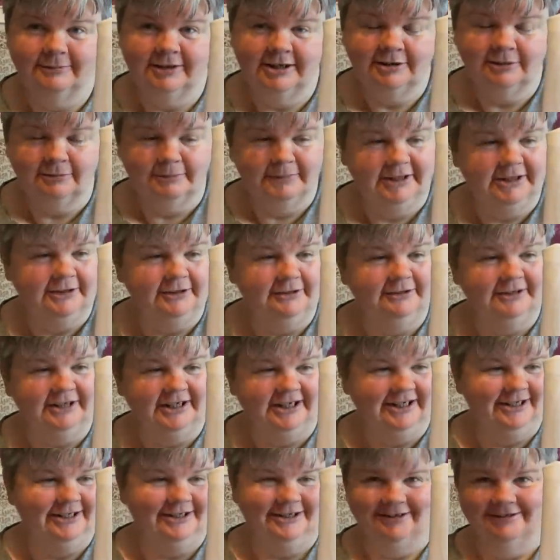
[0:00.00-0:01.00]
It'll be
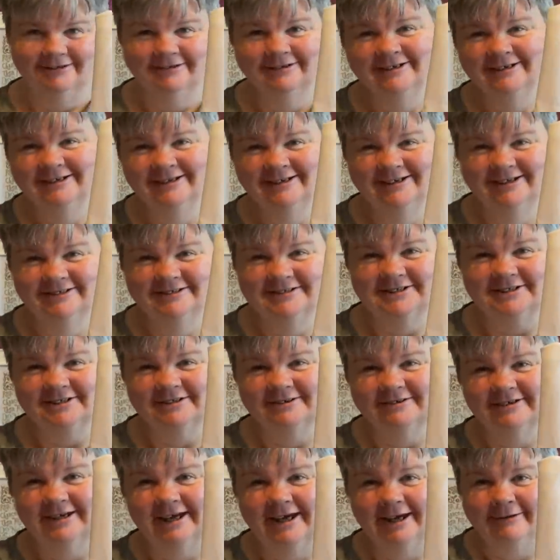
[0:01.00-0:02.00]
unique.
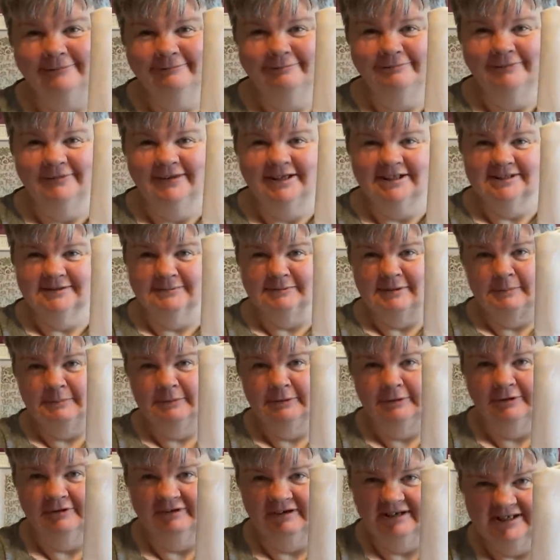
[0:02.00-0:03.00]
So yeah, that's my
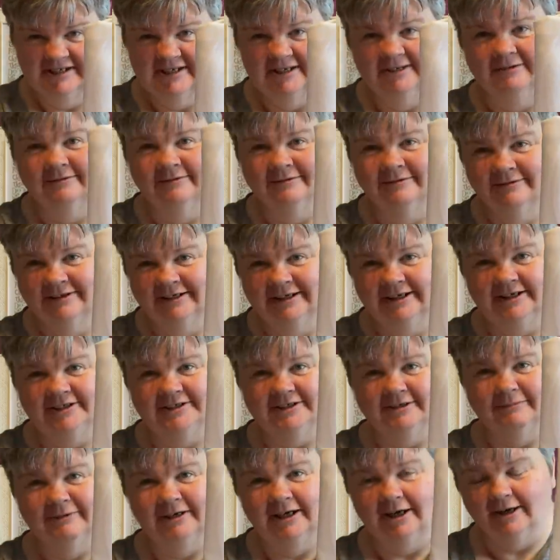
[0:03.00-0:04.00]
progress on
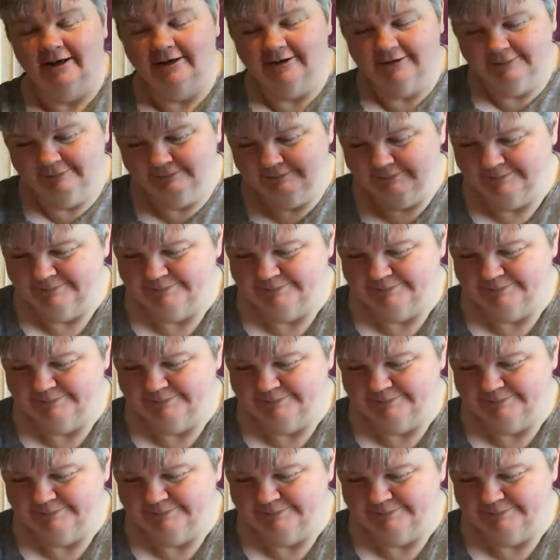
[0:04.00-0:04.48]
Egypt Garden.